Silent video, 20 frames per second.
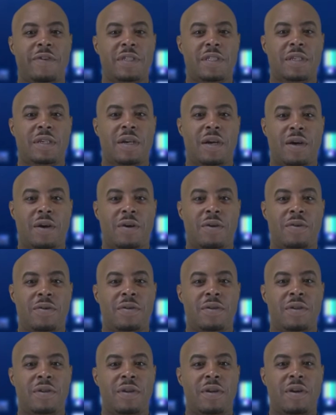us a call
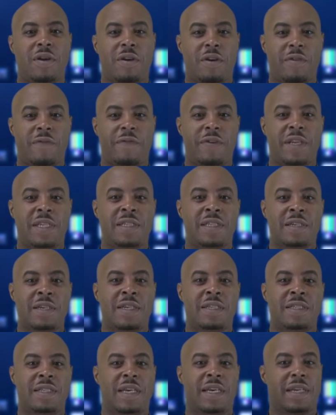or visit
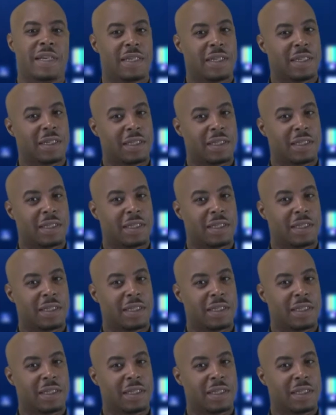us at